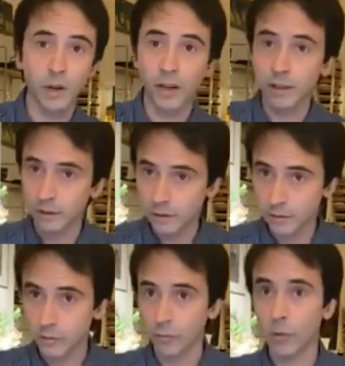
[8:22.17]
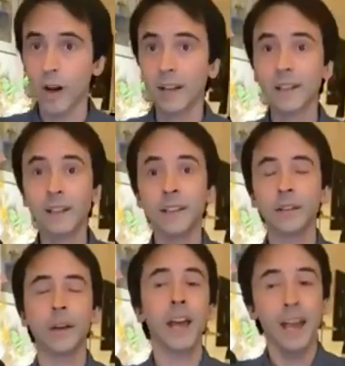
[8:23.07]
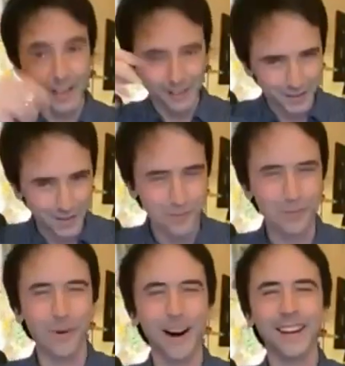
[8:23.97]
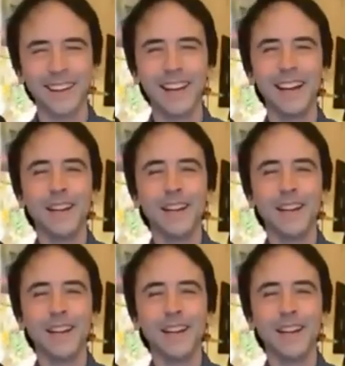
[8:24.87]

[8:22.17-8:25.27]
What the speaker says: 1 1 and 1